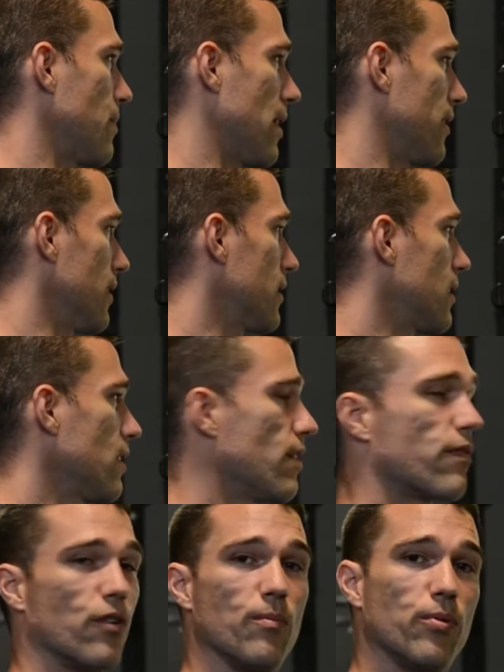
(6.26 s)
methods
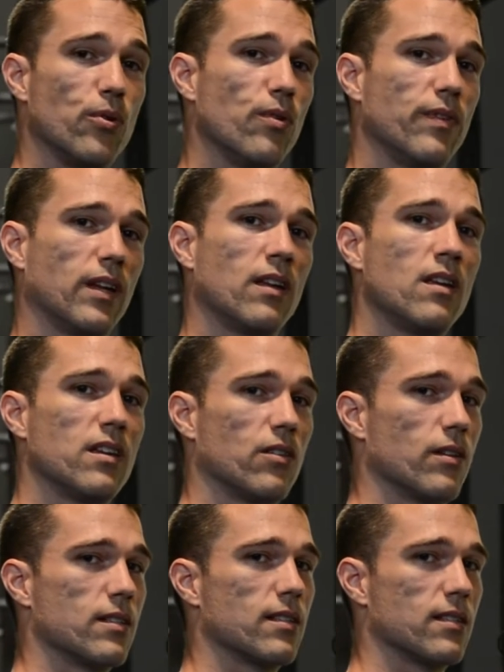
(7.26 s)
for improving
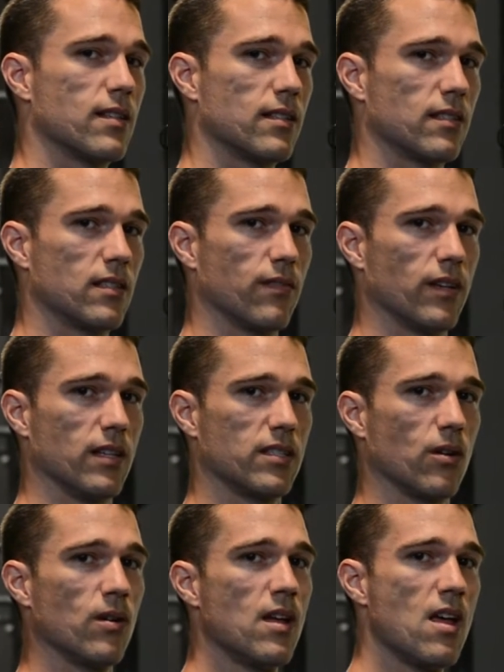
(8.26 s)
your insulin sensitivity.
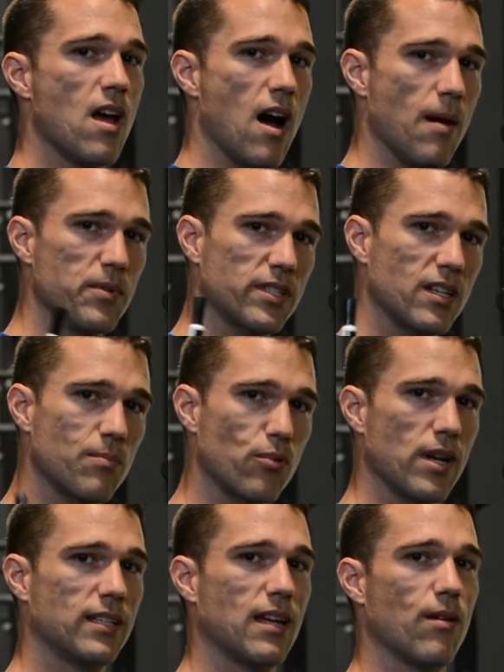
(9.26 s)
So I'm just going to
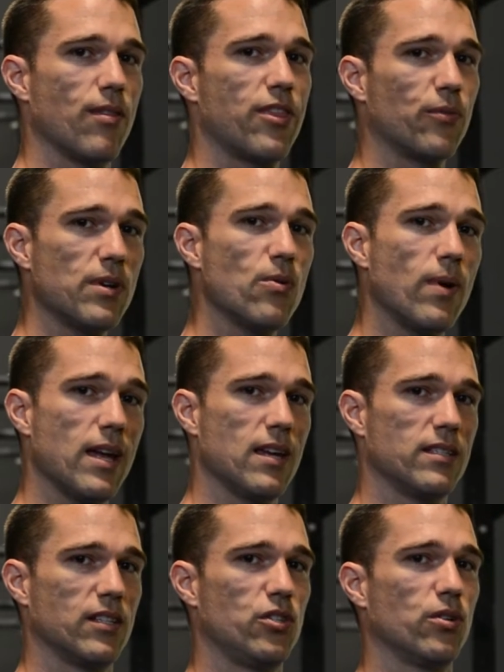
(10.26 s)
break down 3
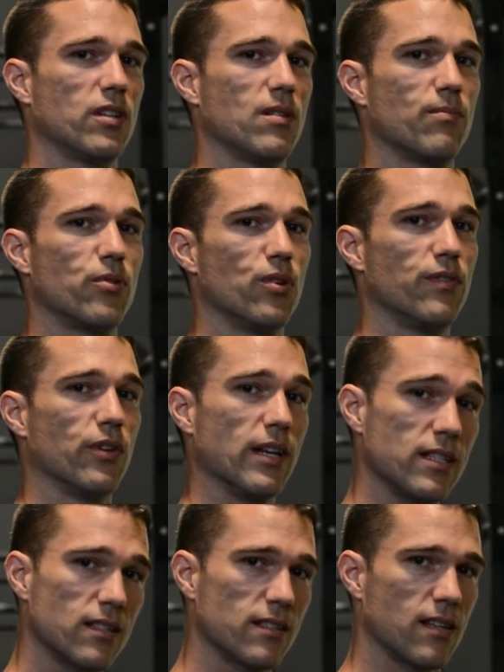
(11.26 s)
ways that you can improve your
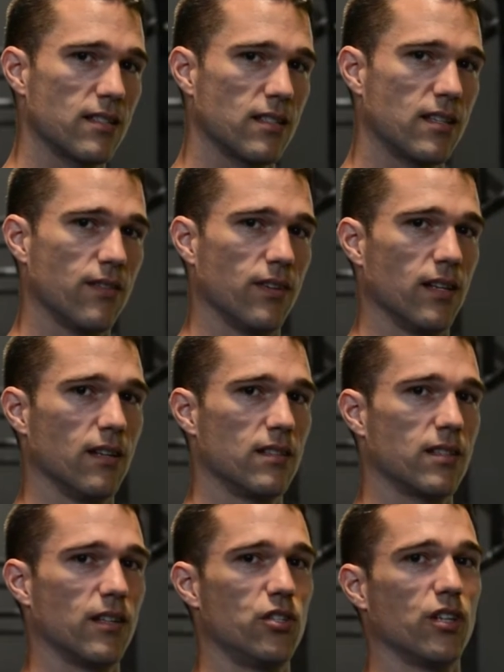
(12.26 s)
insulin sensitivity
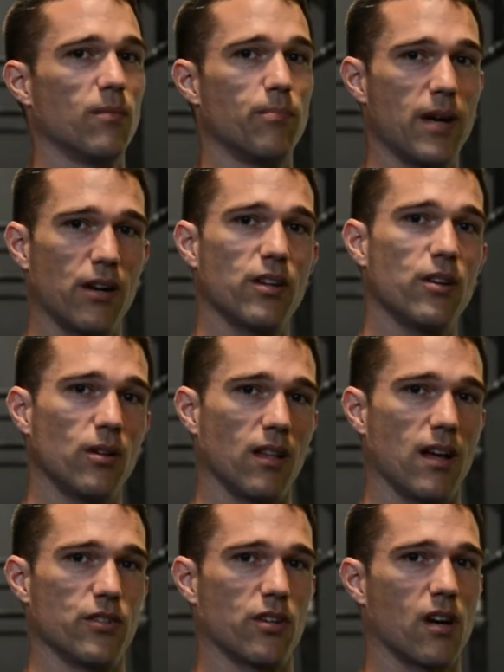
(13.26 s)
so that you can better
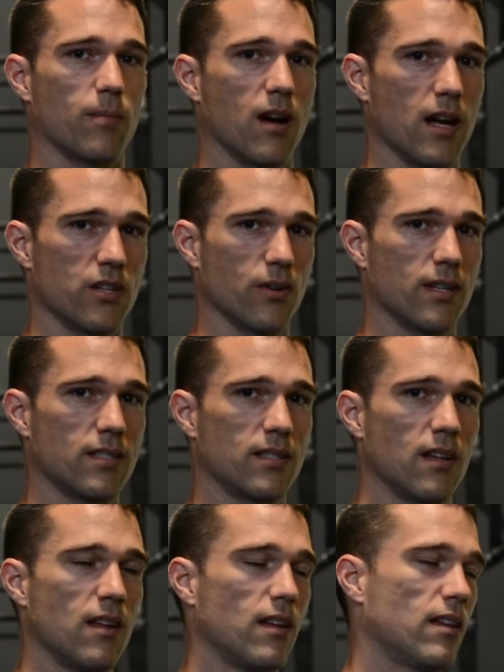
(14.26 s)
utilize your carbohydrates.
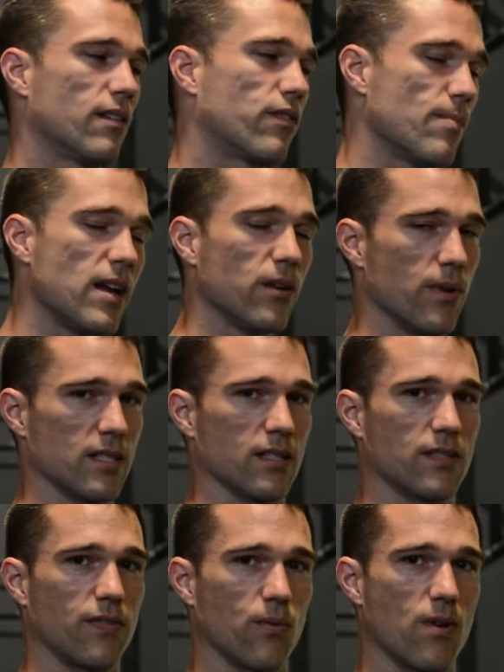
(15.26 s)
For many
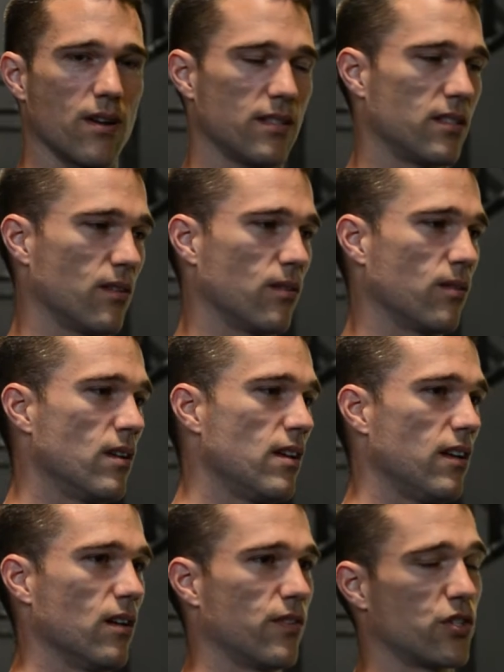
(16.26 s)
reasons. For one, so
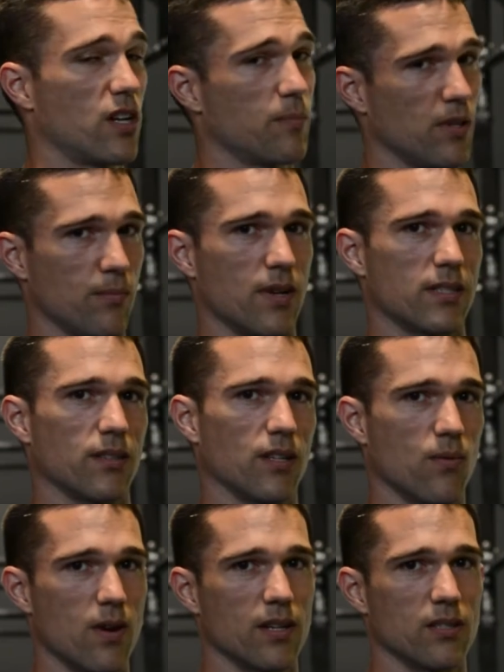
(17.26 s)
if you're trying to build muscle,
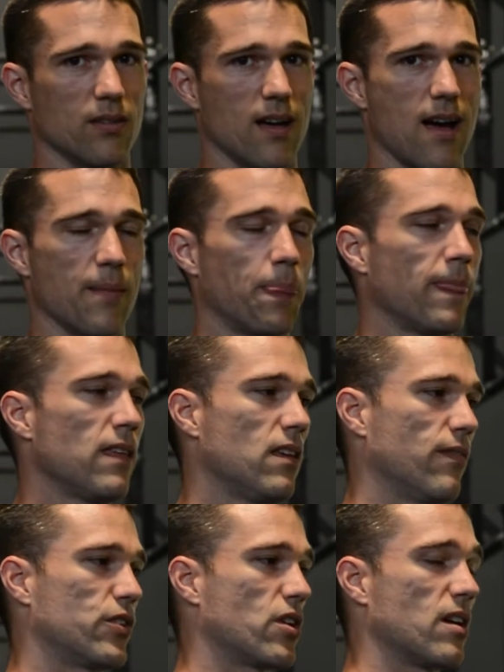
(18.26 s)
you want to do that.
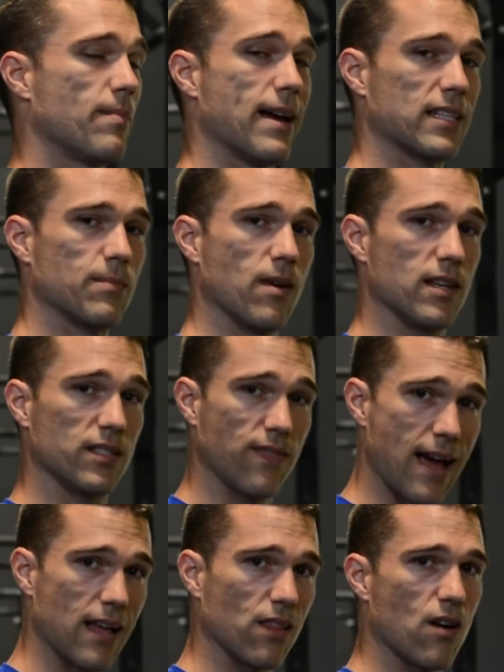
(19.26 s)
If you're trying to maximize
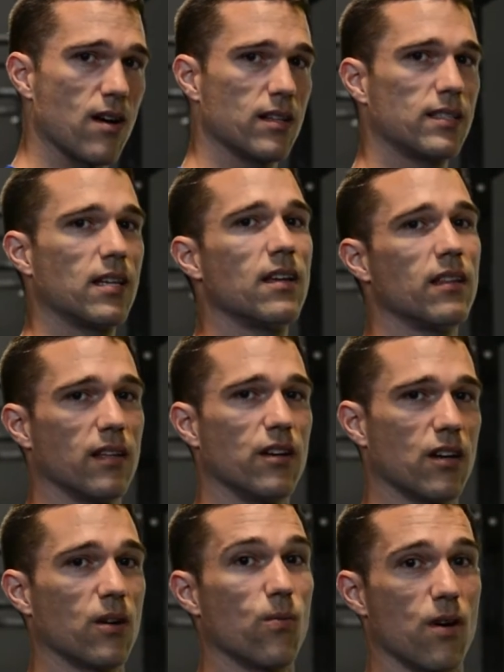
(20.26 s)
fat loss, then
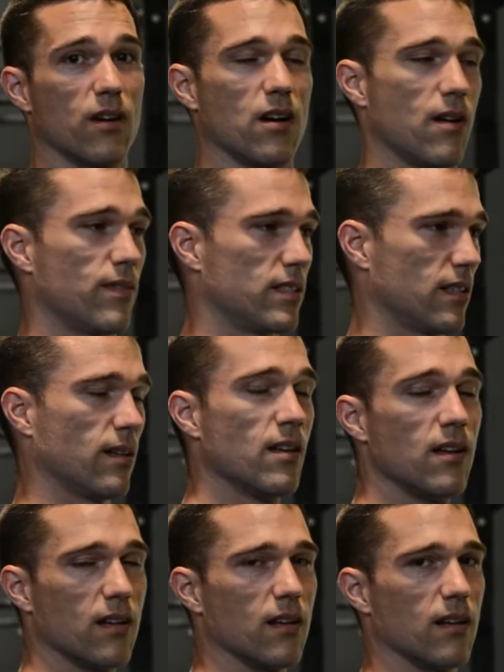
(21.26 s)
you're going to want to obviously
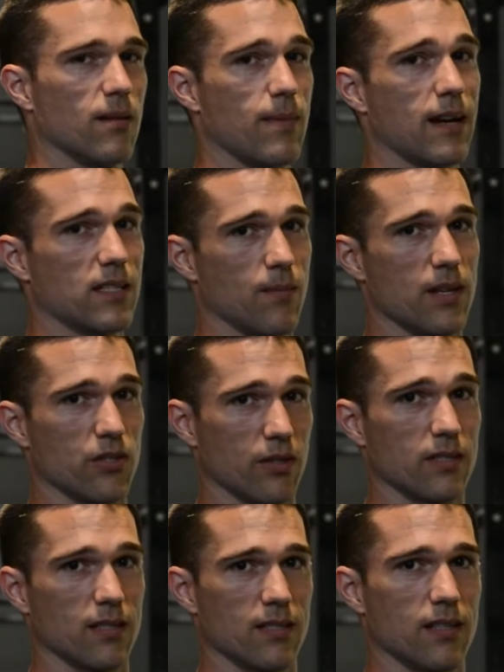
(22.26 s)
maximize your
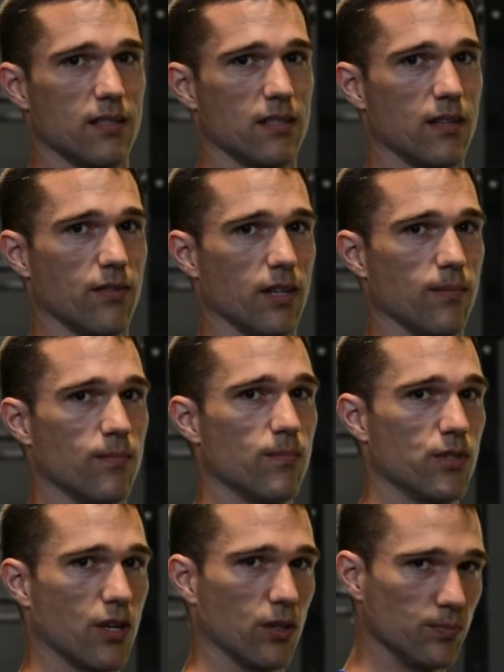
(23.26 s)
insulin sensitivity.
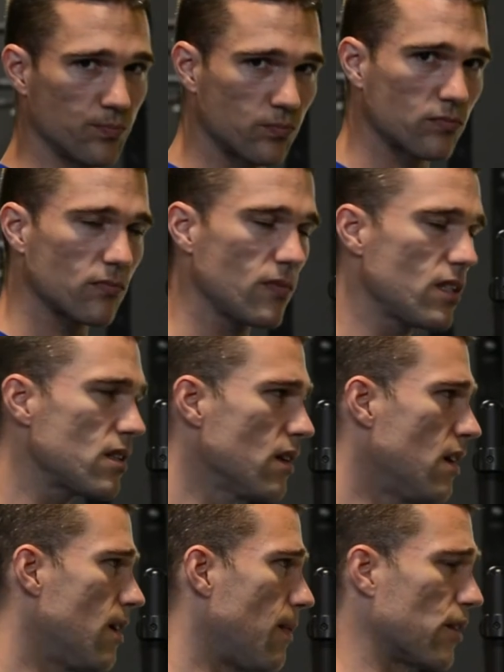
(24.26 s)
So
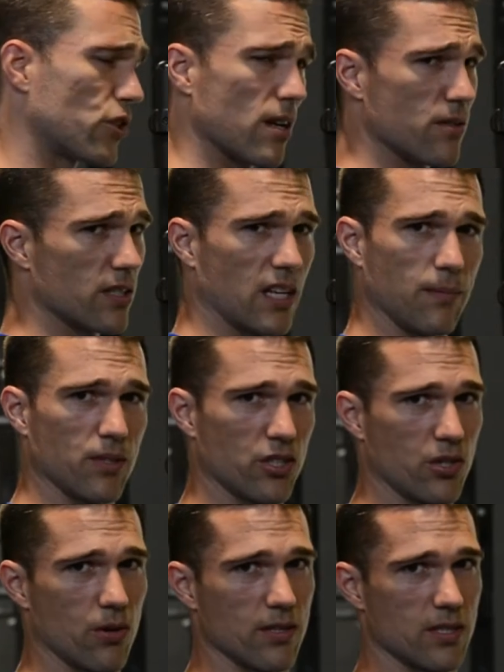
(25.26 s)
I'll try and just keep this
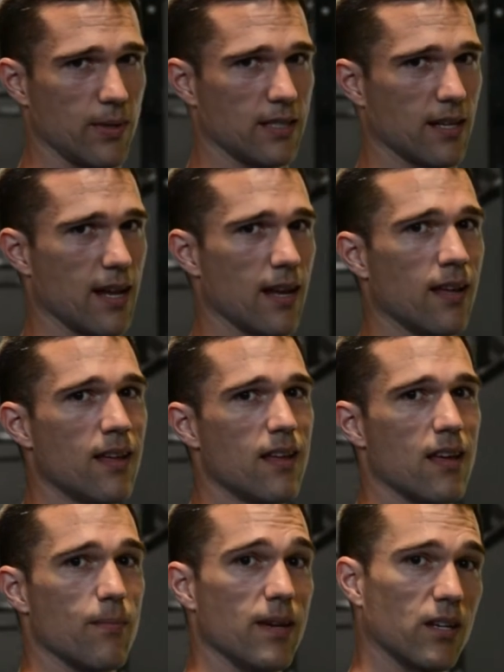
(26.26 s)
short and sweet today
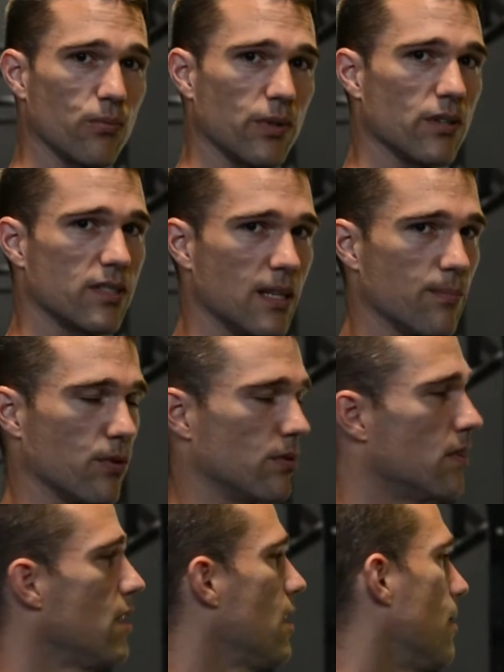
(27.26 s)
and make it real
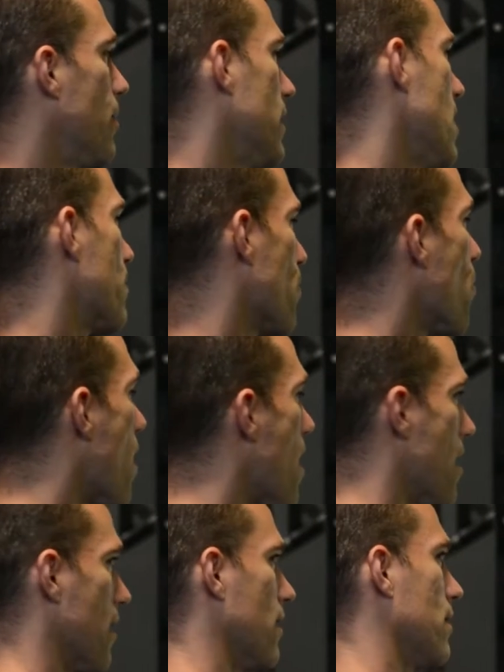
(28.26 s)
simple. But number
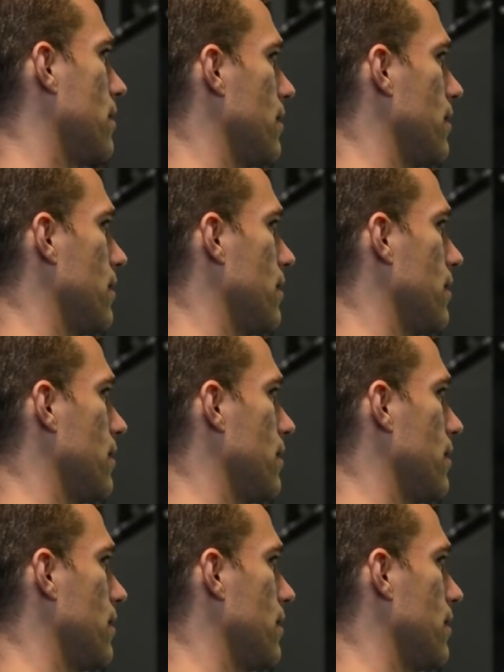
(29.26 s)
1